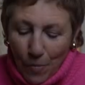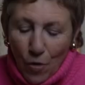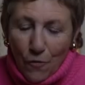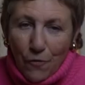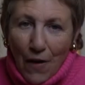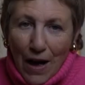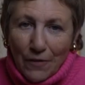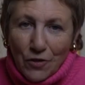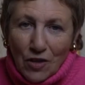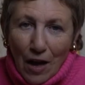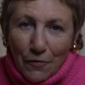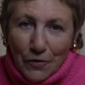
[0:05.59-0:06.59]
Book 5,
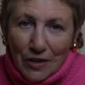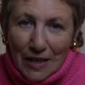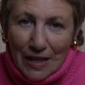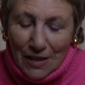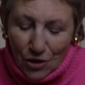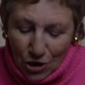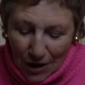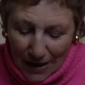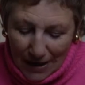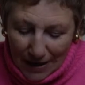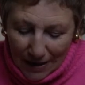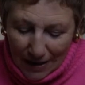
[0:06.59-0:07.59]
soft C and
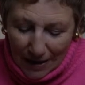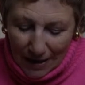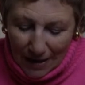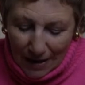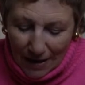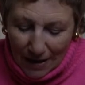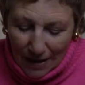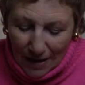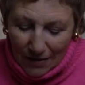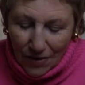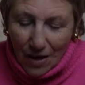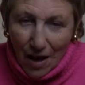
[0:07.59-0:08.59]
G.
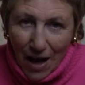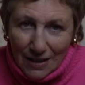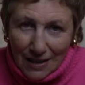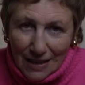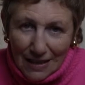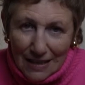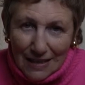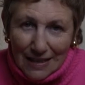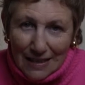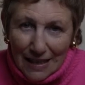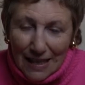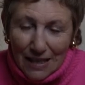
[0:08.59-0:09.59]
The consonants
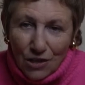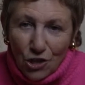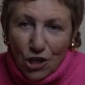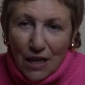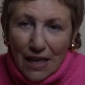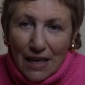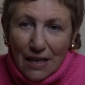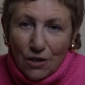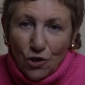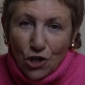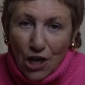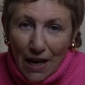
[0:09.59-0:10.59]
C and G
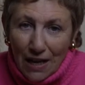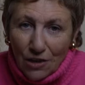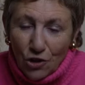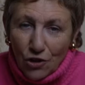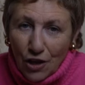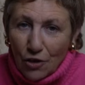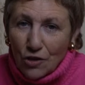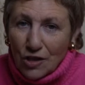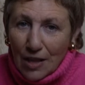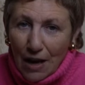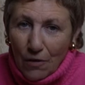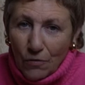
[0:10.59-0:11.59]
change their
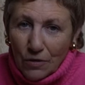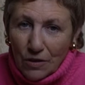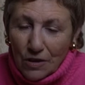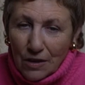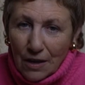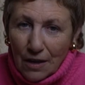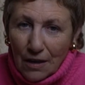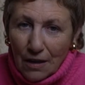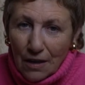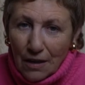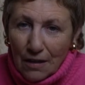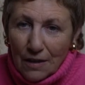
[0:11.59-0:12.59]
sounds
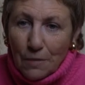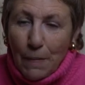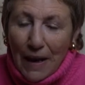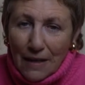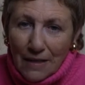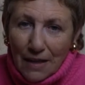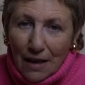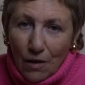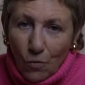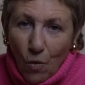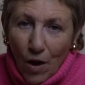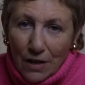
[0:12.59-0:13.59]
depending
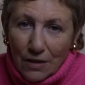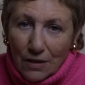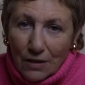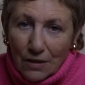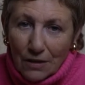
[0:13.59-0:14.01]
on what